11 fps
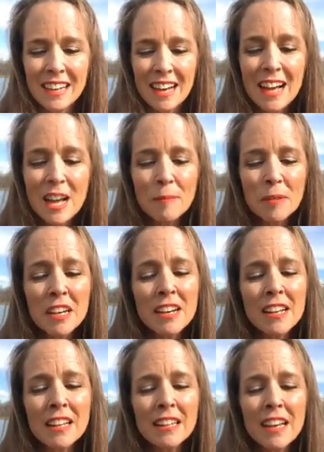I'm
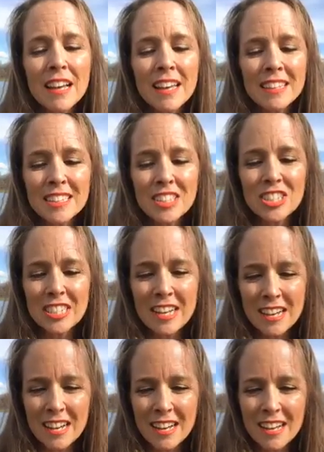gonna let it
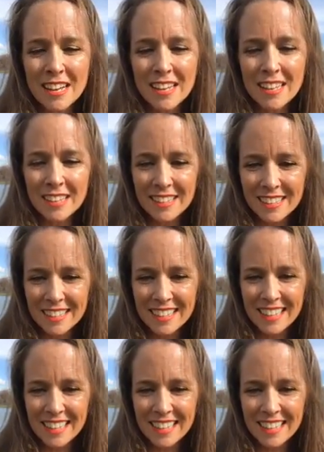shine.